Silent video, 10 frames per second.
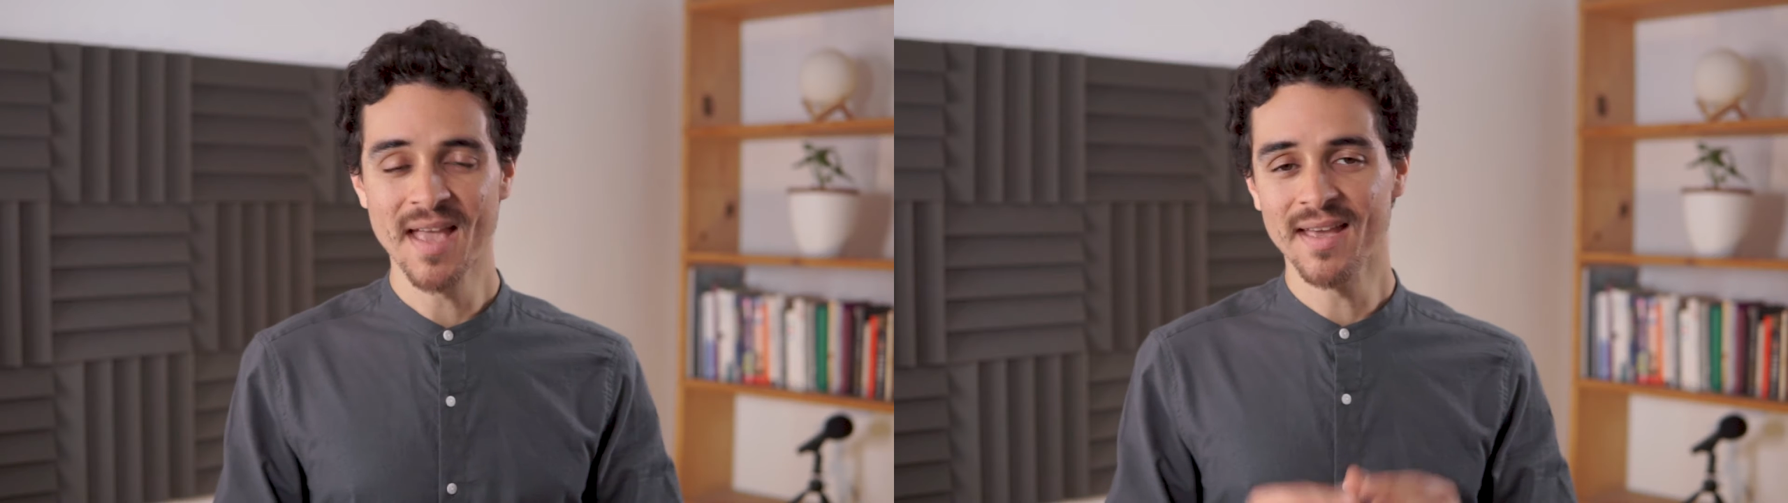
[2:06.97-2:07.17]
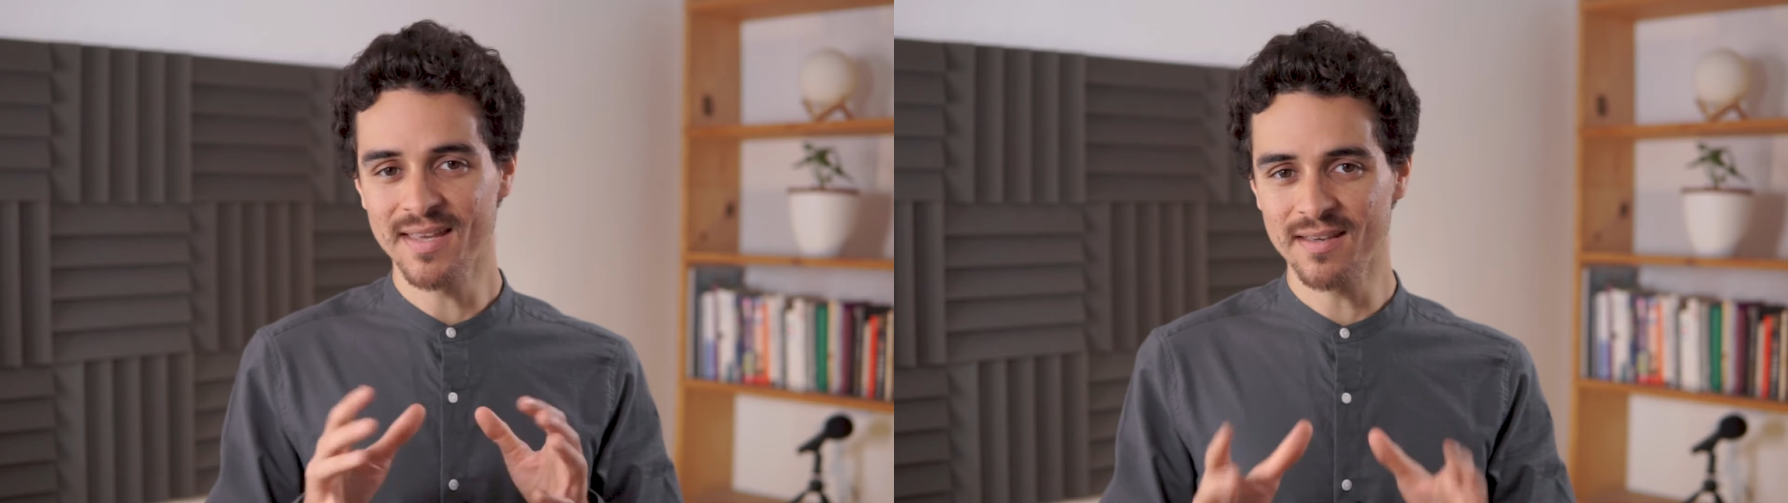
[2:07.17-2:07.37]

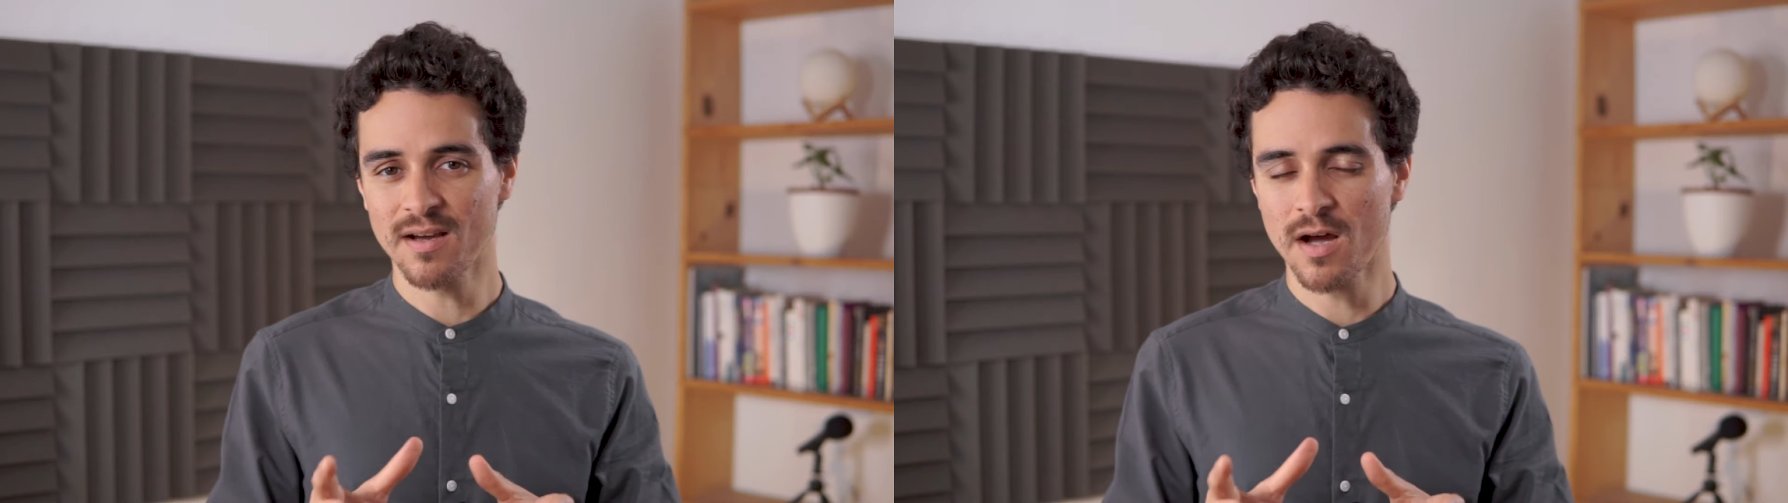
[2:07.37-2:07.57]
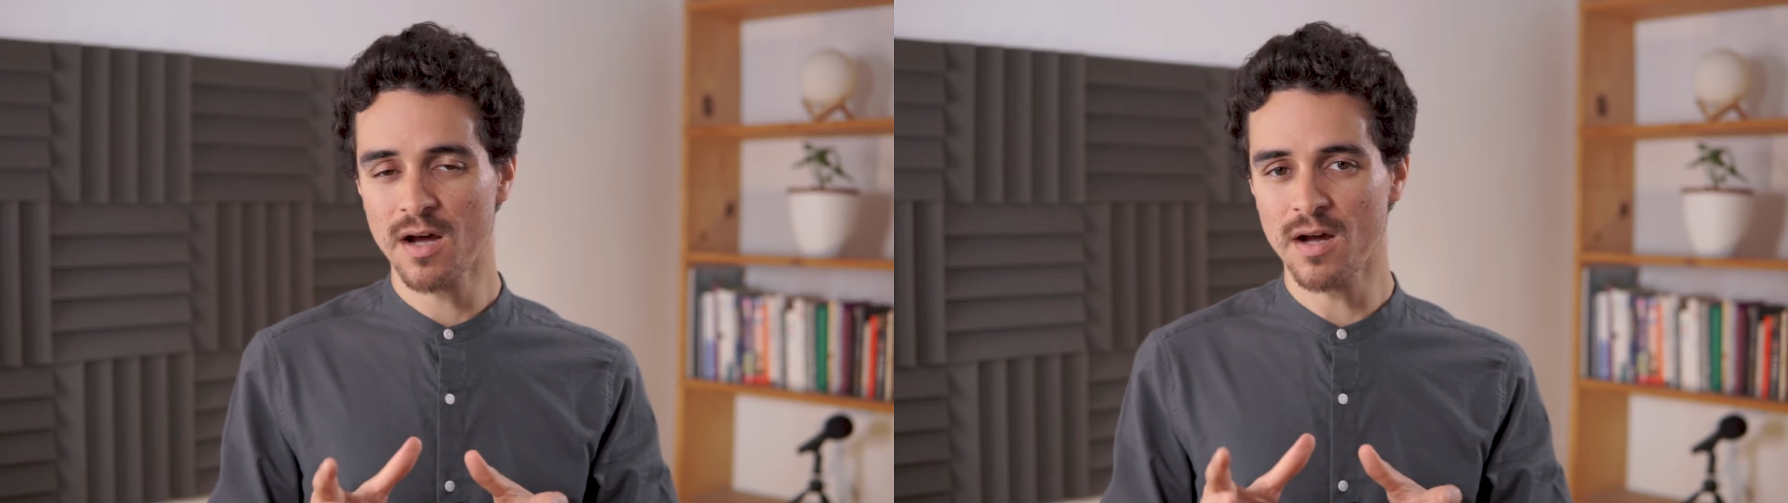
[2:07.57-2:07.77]
Here
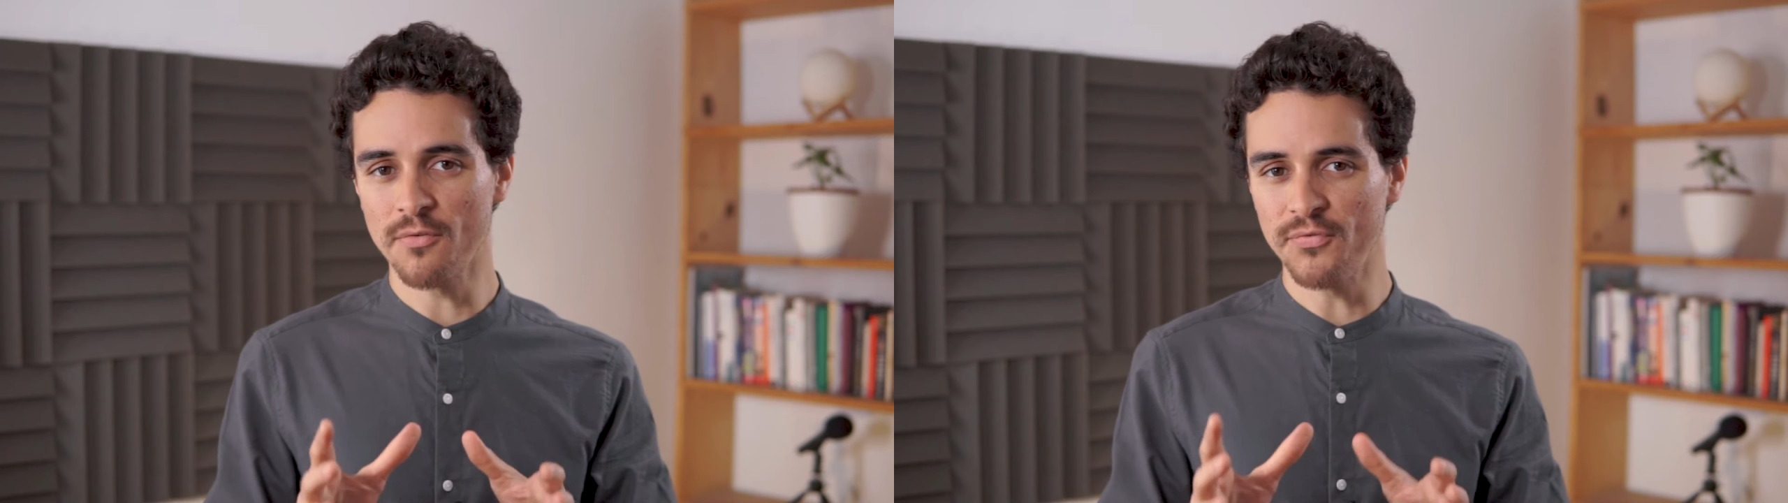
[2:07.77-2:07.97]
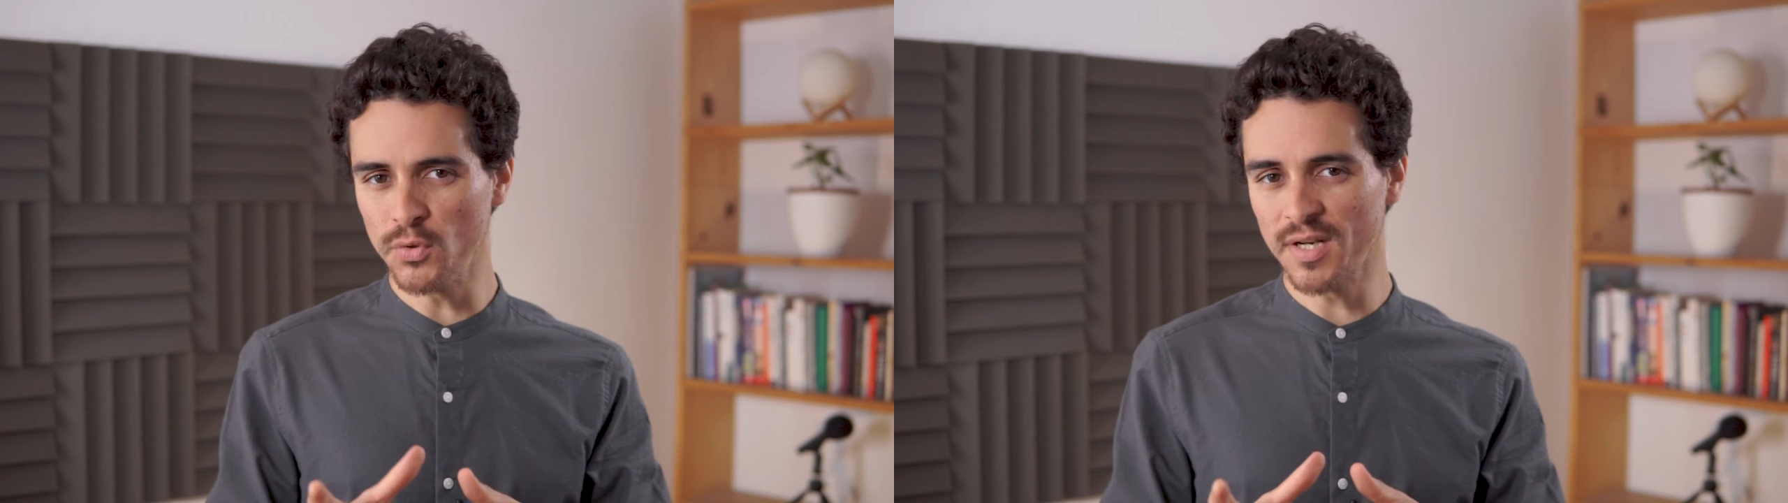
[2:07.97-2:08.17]
are a
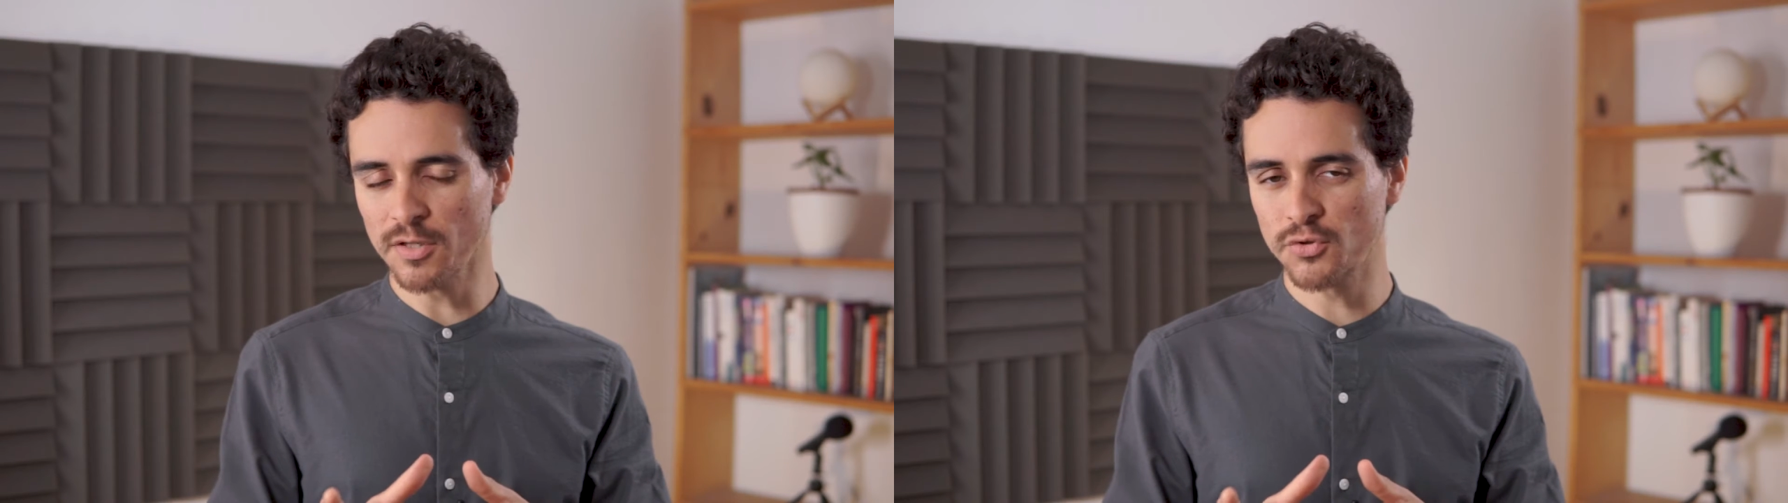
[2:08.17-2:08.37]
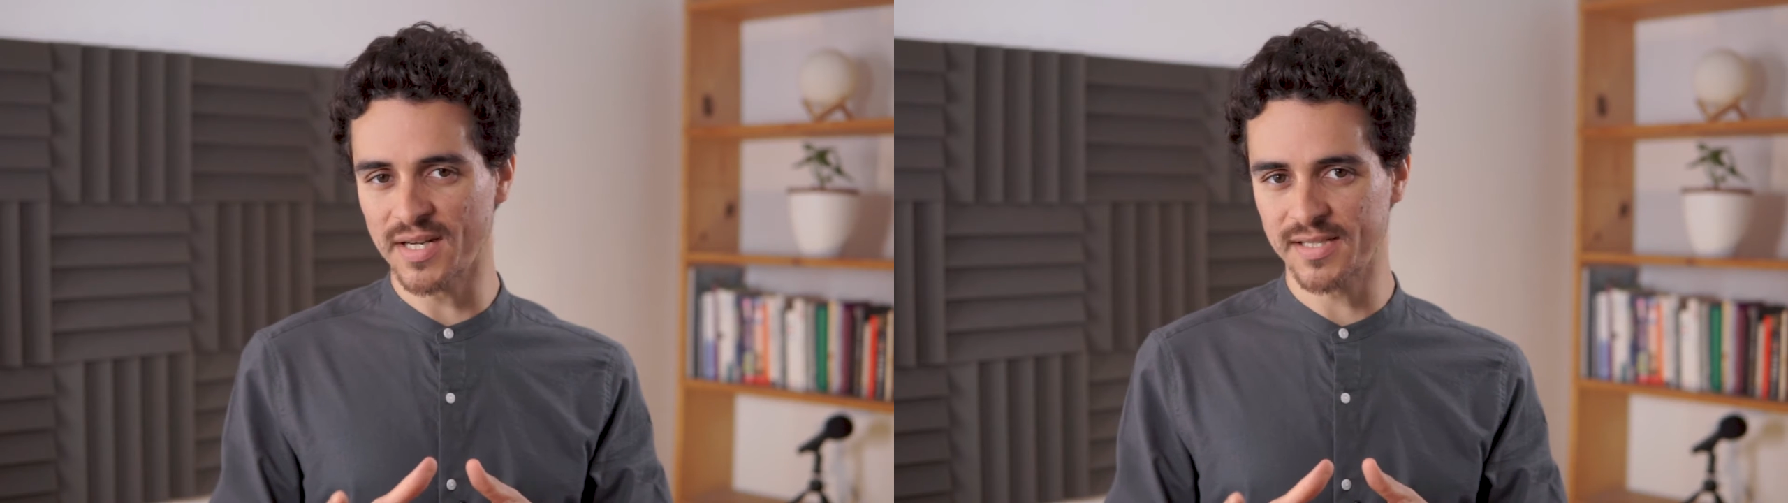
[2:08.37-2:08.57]
few little
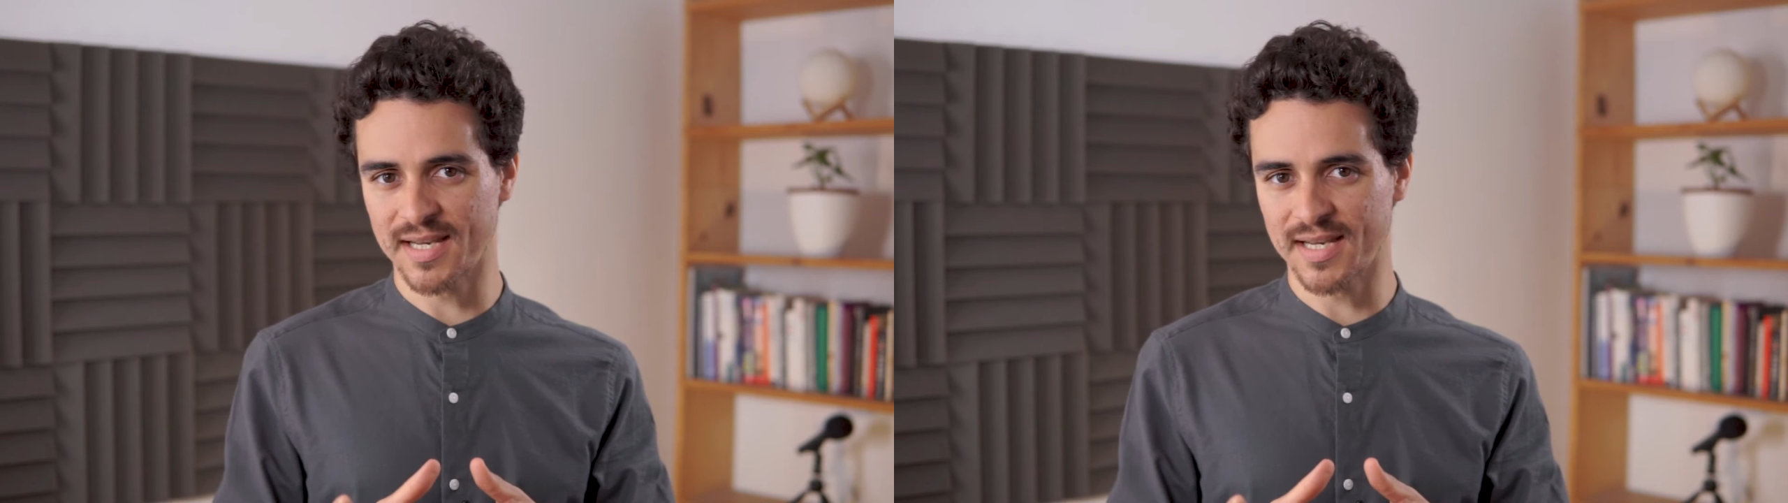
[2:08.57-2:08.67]
tricks